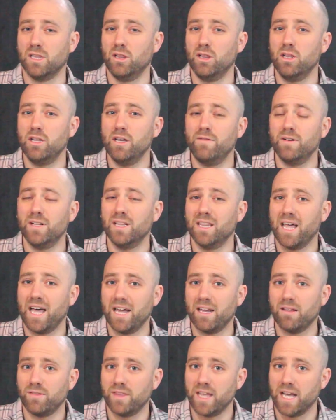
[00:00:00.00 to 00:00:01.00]
live a
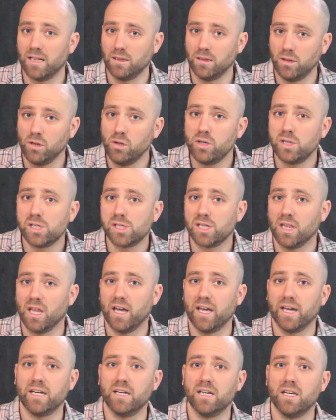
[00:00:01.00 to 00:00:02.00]
life that looks
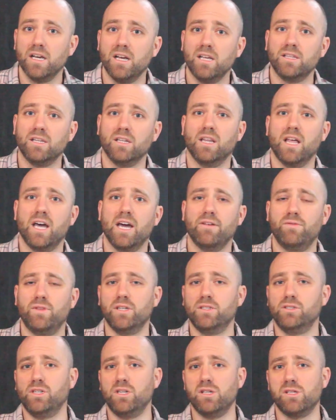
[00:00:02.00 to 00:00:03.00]
like the life
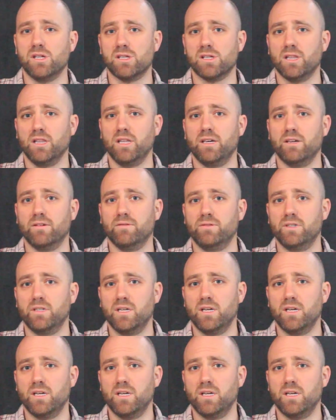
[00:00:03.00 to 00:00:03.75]
that Jesus lived,